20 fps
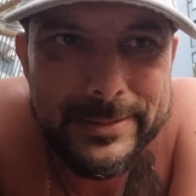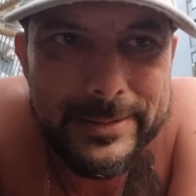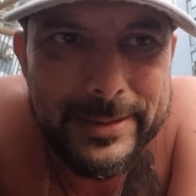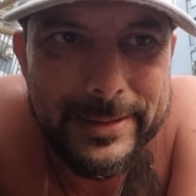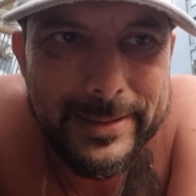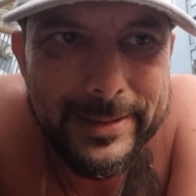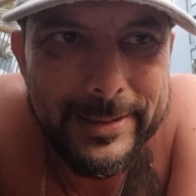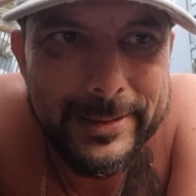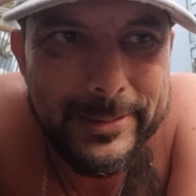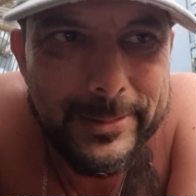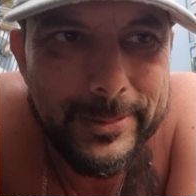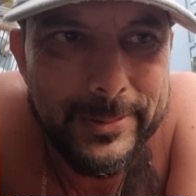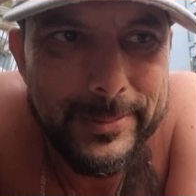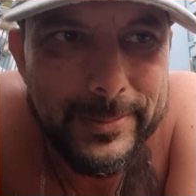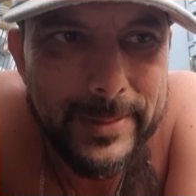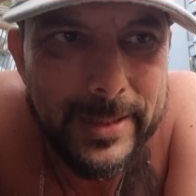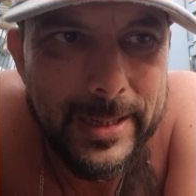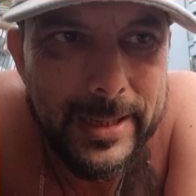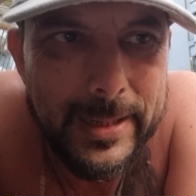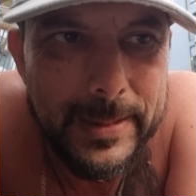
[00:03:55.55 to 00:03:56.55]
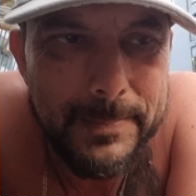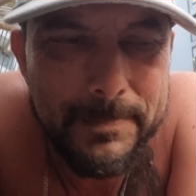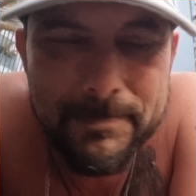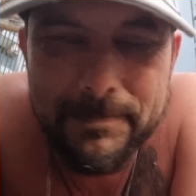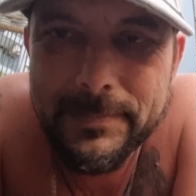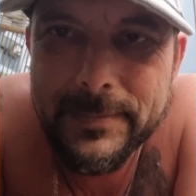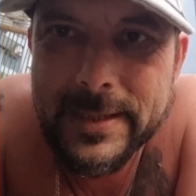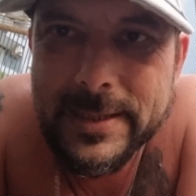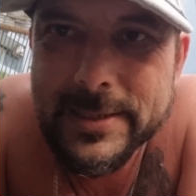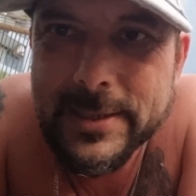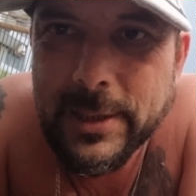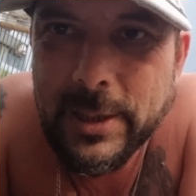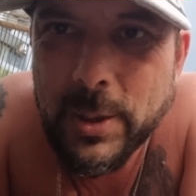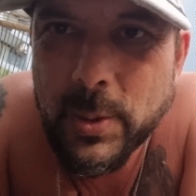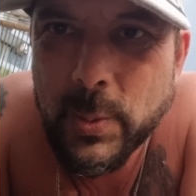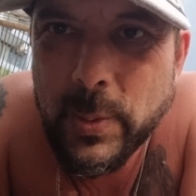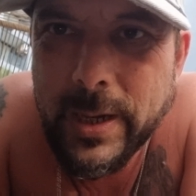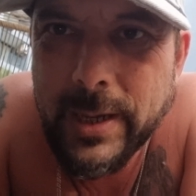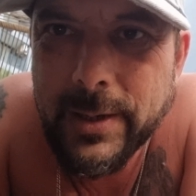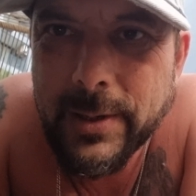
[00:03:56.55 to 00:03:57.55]
like, you know, there's a
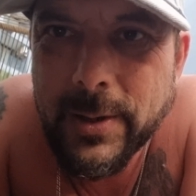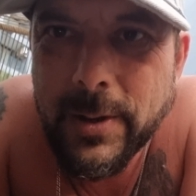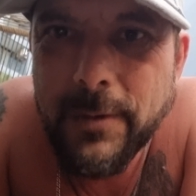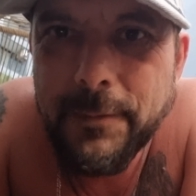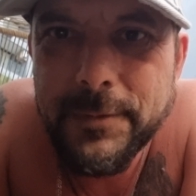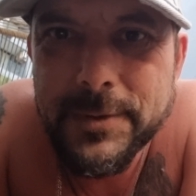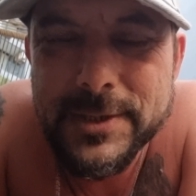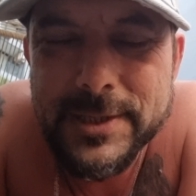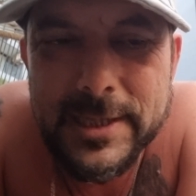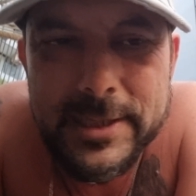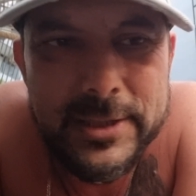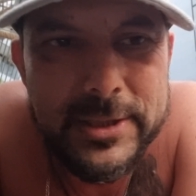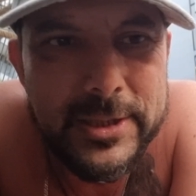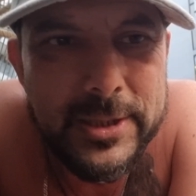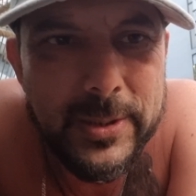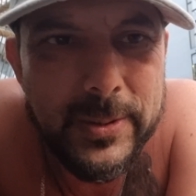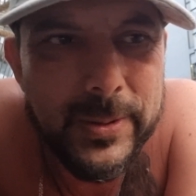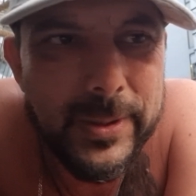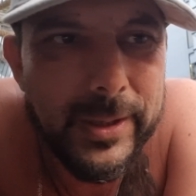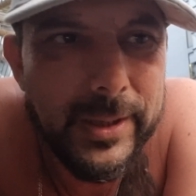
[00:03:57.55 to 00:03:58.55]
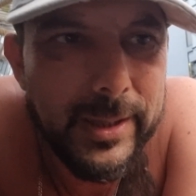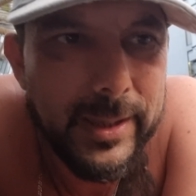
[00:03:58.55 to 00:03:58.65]
long way to go for Sancho.